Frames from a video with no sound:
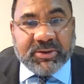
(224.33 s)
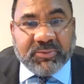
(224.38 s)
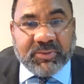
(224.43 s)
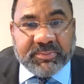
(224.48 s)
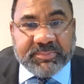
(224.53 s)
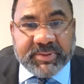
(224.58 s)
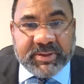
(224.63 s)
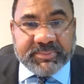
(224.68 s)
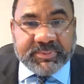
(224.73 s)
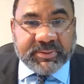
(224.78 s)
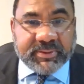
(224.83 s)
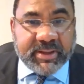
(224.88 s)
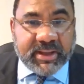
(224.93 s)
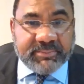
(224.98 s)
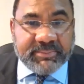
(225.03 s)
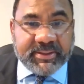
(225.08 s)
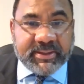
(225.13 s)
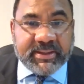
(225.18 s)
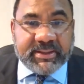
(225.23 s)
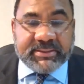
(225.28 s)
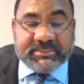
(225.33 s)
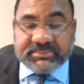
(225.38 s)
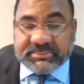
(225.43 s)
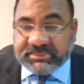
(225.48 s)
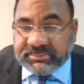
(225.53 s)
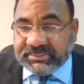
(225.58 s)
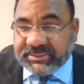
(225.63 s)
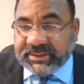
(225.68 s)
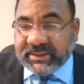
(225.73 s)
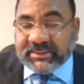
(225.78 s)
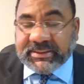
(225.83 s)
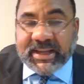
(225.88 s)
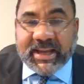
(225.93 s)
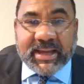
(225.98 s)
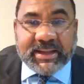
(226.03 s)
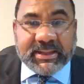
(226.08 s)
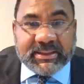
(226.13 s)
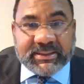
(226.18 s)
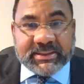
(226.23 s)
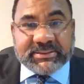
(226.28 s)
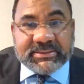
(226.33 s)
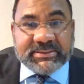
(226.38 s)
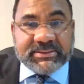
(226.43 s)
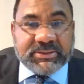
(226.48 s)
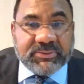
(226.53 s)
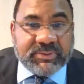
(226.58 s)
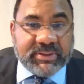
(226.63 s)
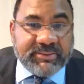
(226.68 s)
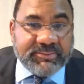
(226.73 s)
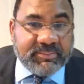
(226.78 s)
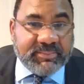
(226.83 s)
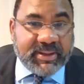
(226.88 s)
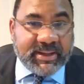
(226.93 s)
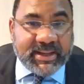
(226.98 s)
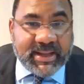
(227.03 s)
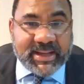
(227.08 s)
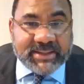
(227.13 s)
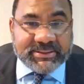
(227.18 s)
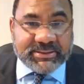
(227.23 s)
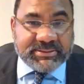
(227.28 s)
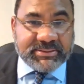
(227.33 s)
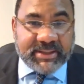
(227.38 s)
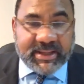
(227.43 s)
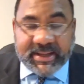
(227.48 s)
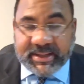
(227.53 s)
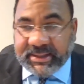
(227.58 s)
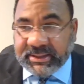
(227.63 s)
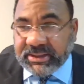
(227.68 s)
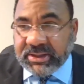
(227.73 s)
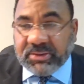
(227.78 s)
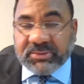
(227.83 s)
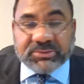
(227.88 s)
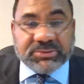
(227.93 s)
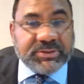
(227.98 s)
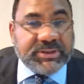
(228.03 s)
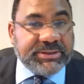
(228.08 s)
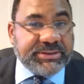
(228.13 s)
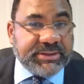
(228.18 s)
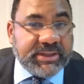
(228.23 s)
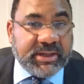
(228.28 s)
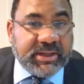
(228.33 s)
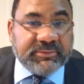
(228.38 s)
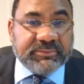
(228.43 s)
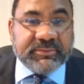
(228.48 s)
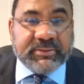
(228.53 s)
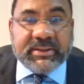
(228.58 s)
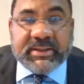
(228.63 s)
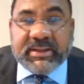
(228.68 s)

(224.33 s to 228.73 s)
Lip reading: where people come in and sit down and listen to what everybody has to say, and it goes on the shelf,